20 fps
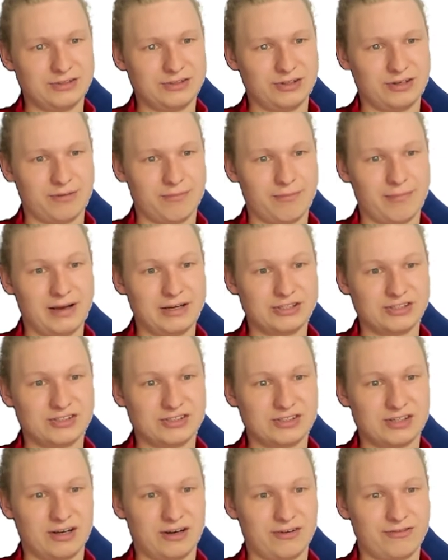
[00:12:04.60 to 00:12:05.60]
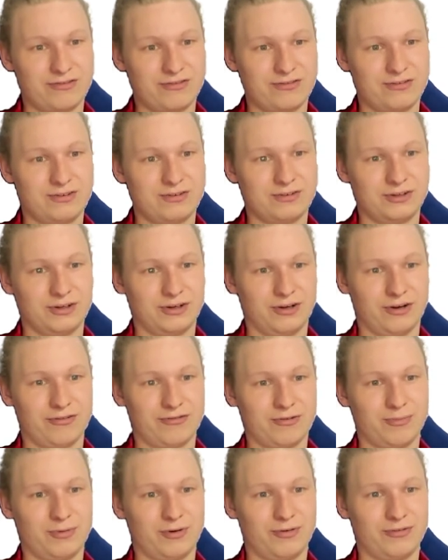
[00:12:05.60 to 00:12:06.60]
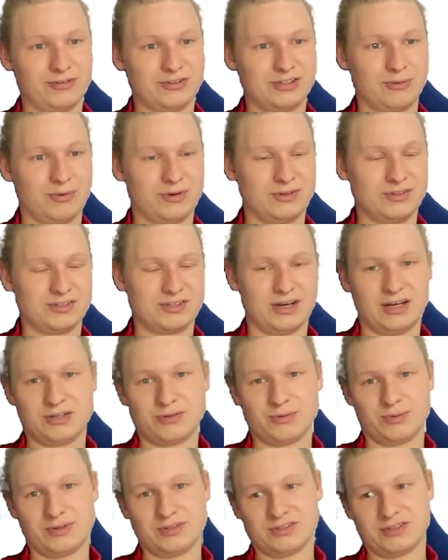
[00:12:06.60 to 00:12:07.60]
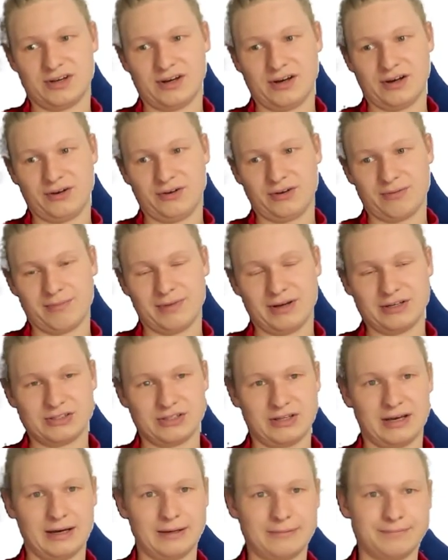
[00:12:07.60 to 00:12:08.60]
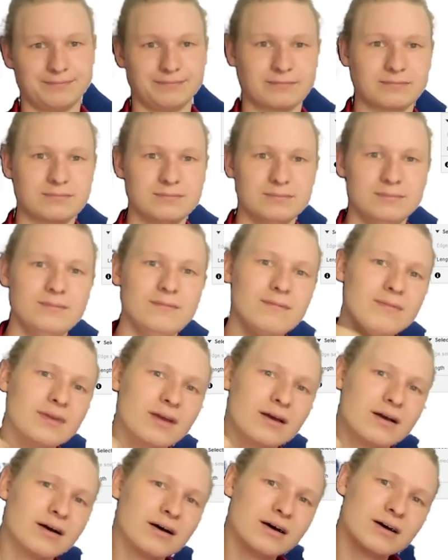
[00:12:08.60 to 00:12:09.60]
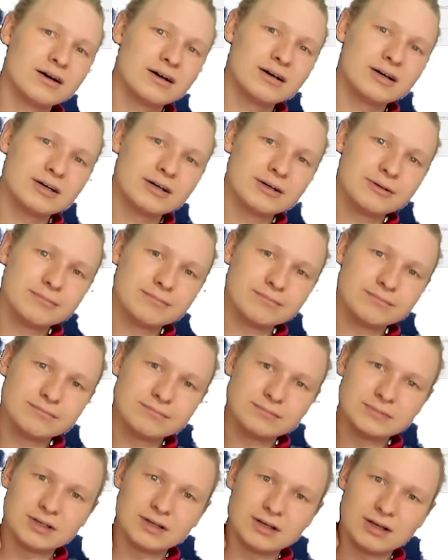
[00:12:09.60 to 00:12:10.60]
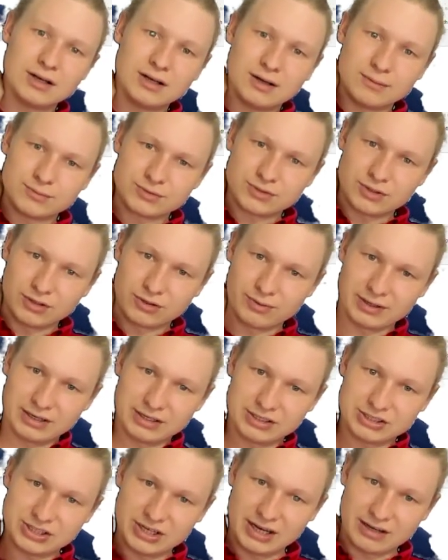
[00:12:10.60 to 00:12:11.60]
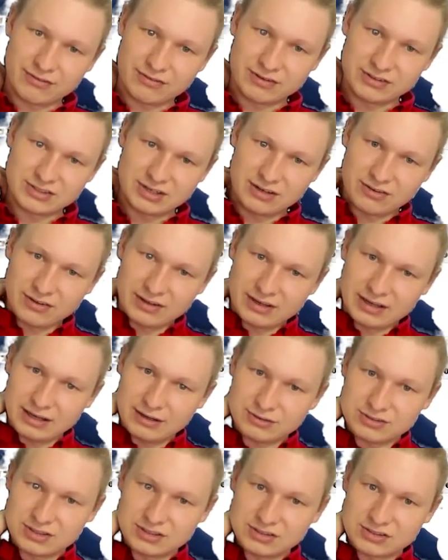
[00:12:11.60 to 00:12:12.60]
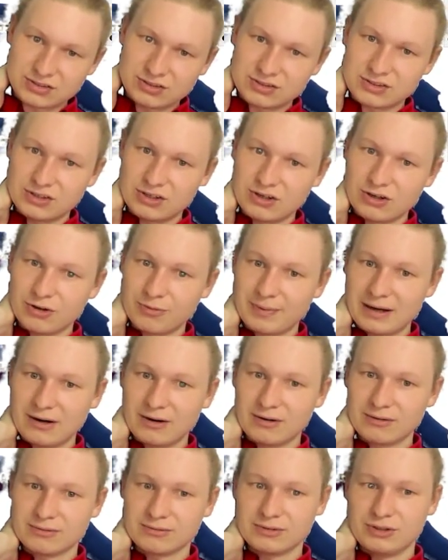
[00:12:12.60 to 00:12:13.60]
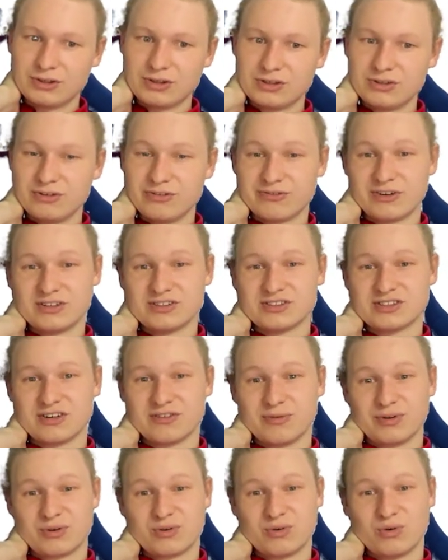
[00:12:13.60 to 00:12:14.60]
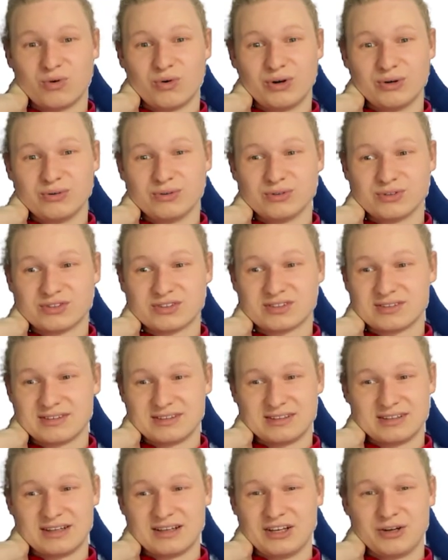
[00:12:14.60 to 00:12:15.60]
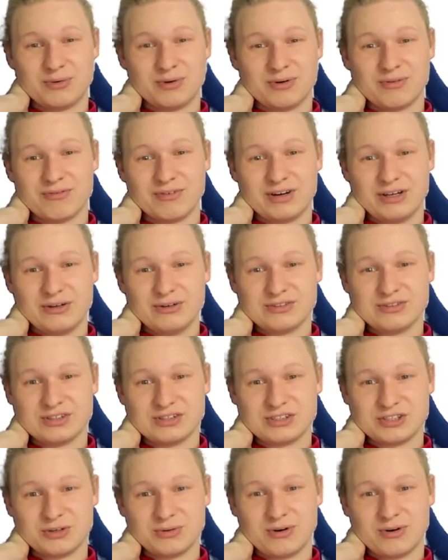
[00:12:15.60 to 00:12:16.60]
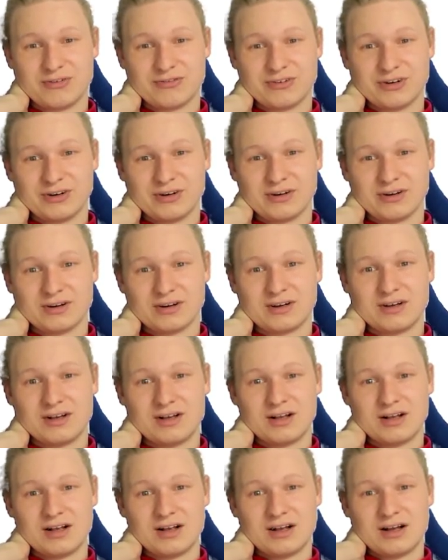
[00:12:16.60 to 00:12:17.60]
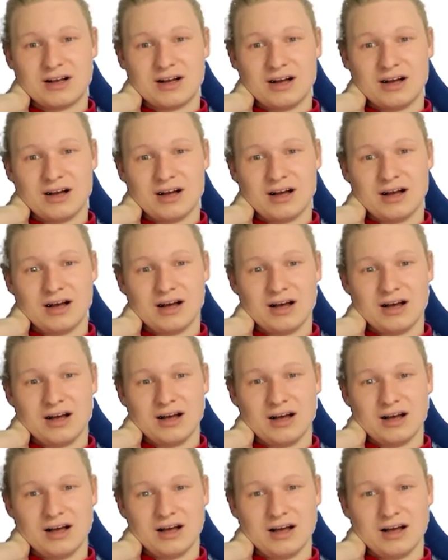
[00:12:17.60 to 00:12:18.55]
you can measure stuff, from obviously one side to one side. You can measure that. I'm just going to quickly check if there's anything else that's good to know about. You can do fun stuff with coils. You won't really use it too often. I